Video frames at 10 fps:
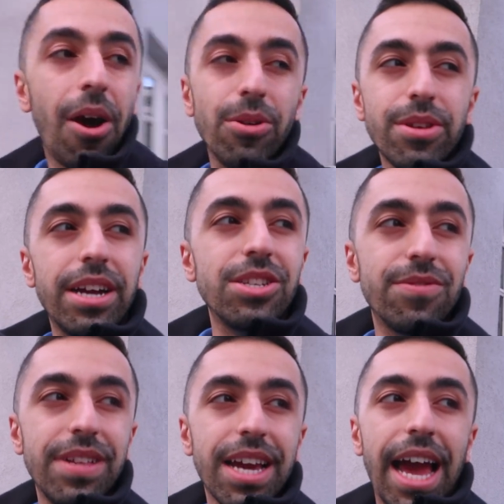Also, I
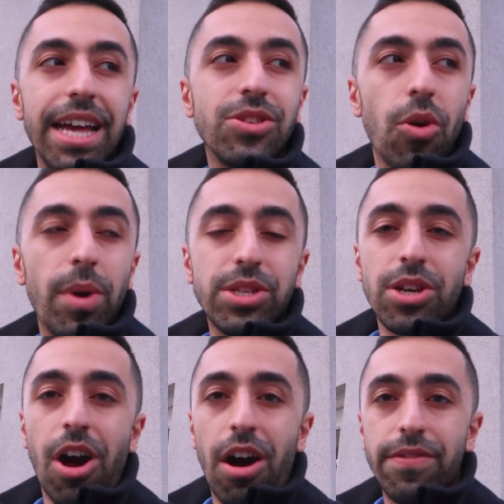just feel like I had so
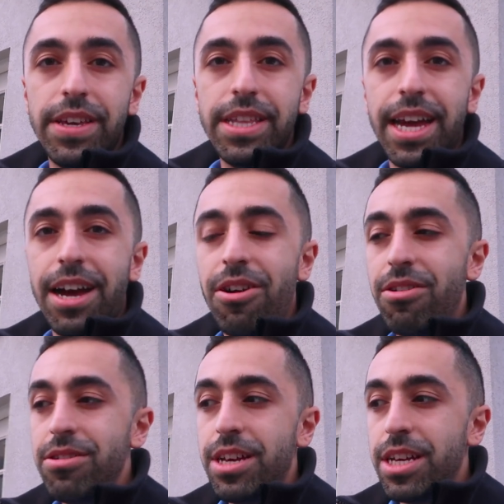much coffee now.